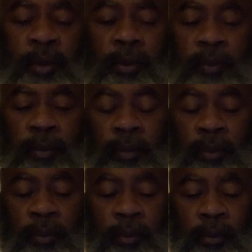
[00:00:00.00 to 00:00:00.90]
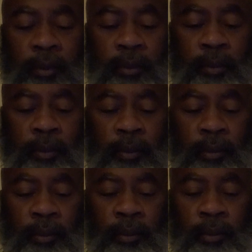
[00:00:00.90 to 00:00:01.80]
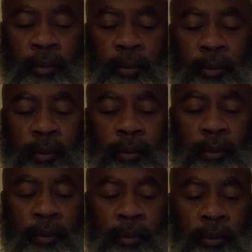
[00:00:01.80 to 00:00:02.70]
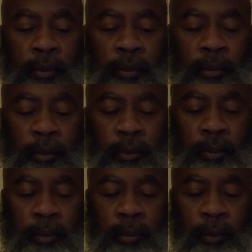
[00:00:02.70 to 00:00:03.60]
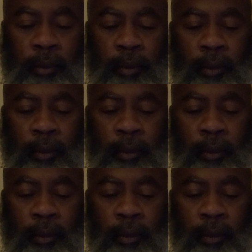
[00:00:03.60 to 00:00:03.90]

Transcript: Nothing is said.